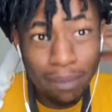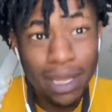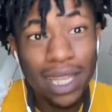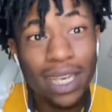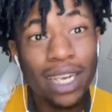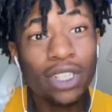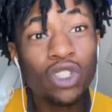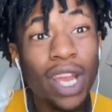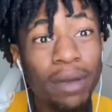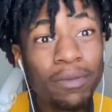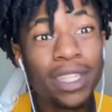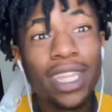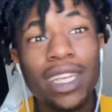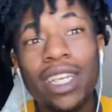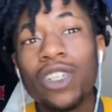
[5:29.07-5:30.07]
but then the trap
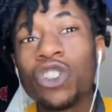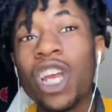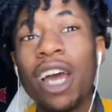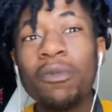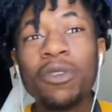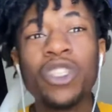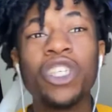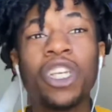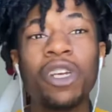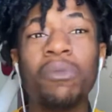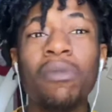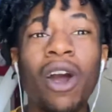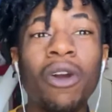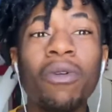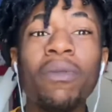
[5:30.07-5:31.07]
within the trap was
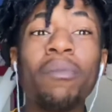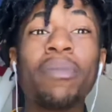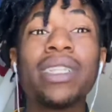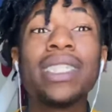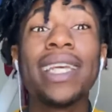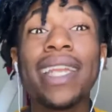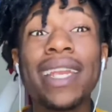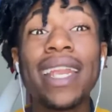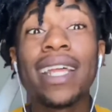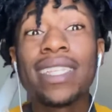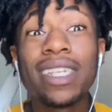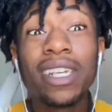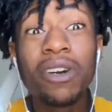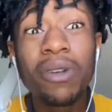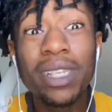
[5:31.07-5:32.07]
Shikamaru pretending not to
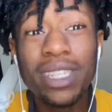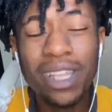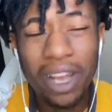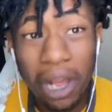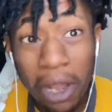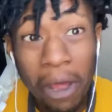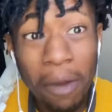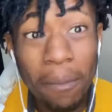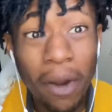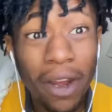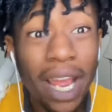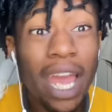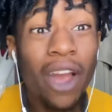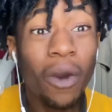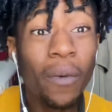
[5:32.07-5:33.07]
notice the claw
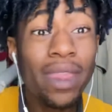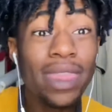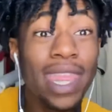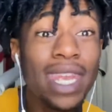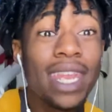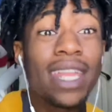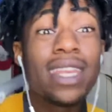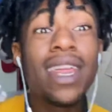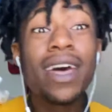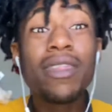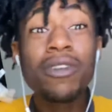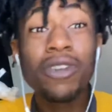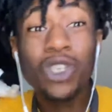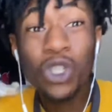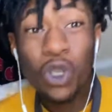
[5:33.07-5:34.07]
mark within
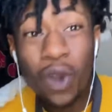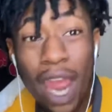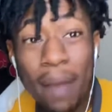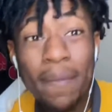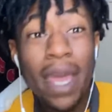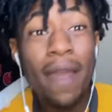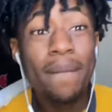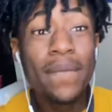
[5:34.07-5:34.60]
another trap,